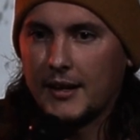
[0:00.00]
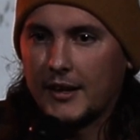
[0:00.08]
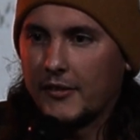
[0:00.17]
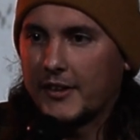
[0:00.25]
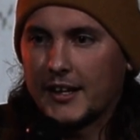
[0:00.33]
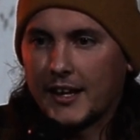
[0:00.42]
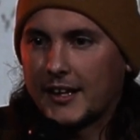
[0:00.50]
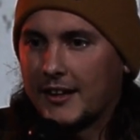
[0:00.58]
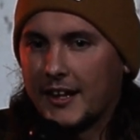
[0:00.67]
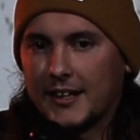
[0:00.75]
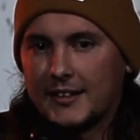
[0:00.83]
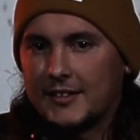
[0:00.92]
I don't think I
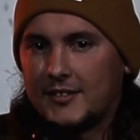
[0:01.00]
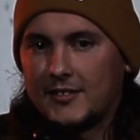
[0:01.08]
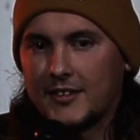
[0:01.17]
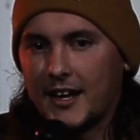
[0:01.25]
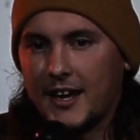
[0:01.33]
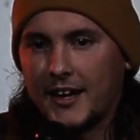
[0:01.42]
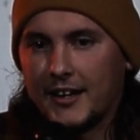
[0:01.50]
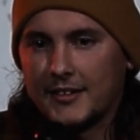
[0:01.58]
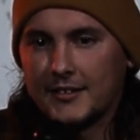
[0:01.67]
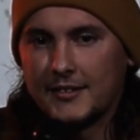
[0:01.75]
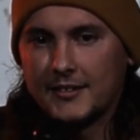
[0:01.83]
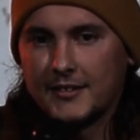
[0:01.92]
can let this slide.
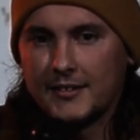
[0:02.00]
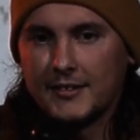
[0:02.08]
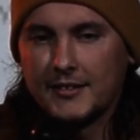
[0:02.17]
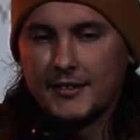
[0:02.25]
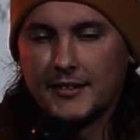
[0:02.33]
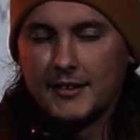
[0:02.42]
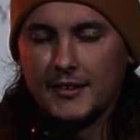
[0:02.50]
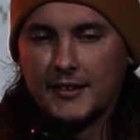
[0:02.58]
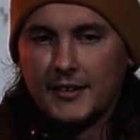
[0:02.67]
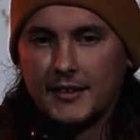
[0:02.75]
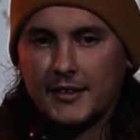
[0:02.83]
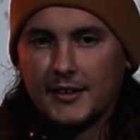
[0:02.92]

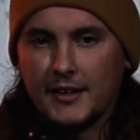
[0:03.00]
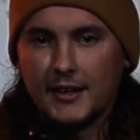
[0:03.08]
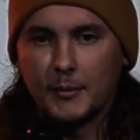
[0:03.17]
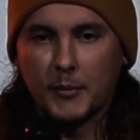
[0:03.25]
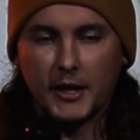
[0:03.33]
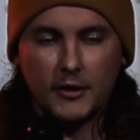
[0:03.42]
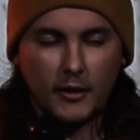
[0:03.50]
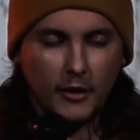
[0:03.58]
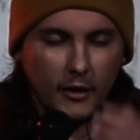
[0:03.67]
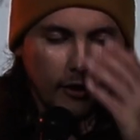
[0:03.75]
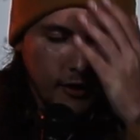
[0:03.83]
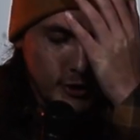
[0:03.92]
And I'm like,
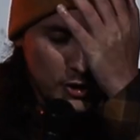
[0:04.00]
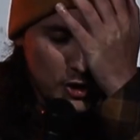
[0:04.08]
oh,